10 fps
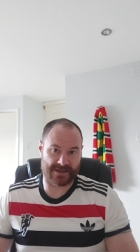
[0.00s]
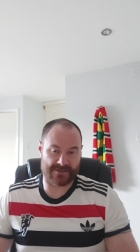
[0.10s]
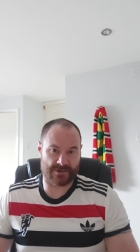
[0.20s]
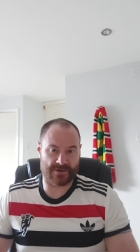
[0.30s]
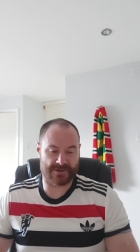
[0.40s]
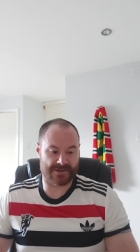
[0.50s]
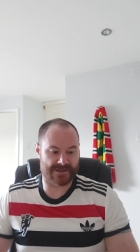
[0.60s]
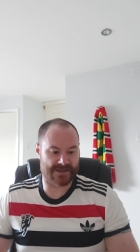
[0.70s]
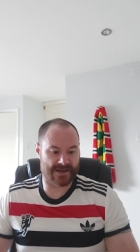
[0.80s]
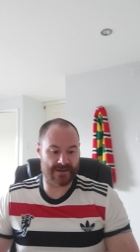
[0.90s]
Casemiro is going to
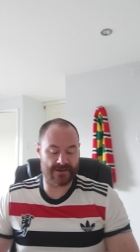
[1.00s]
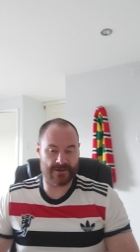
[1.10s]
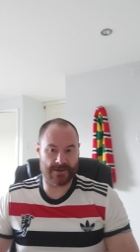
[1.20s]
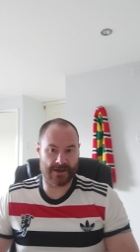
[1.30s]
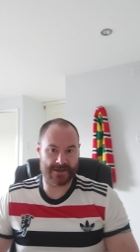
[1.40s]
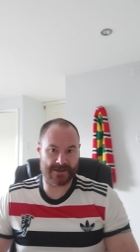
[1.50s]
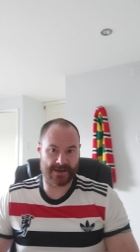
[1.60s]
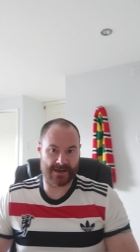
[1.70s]
stay, that Ugarte and